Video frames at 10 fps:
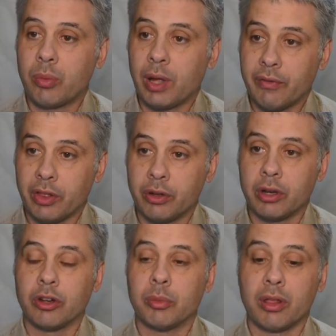We have a
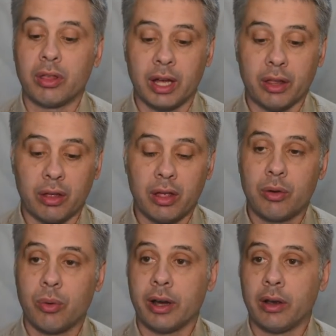32-bit CRC,
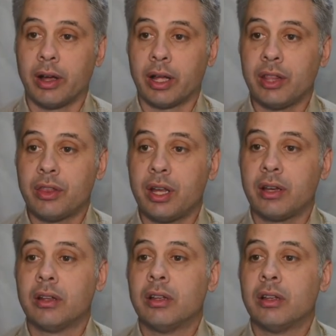quite like Ethernet,